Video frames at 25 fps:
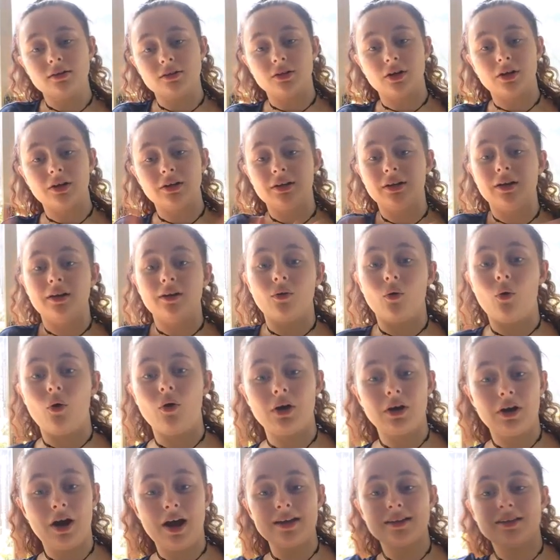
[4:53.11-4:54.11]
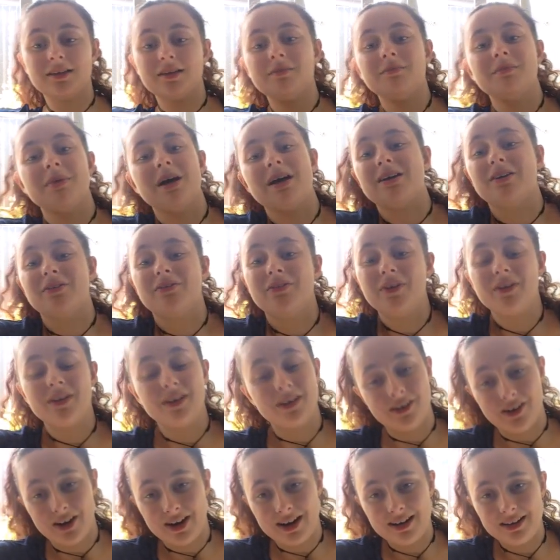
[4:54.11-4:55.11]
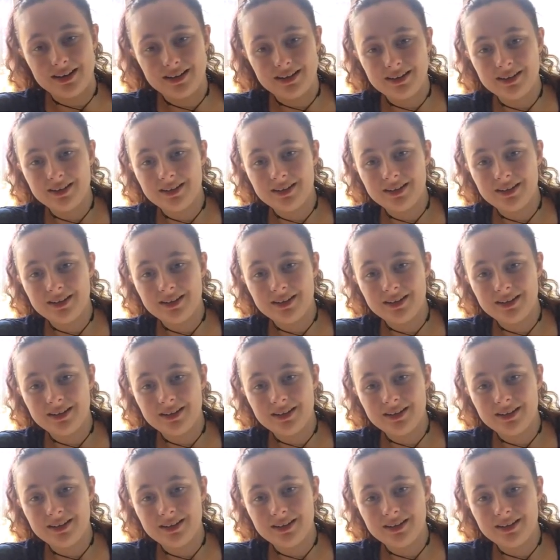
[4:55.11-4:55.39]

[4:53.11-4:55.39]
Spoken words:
so you can organize them, and it's really great.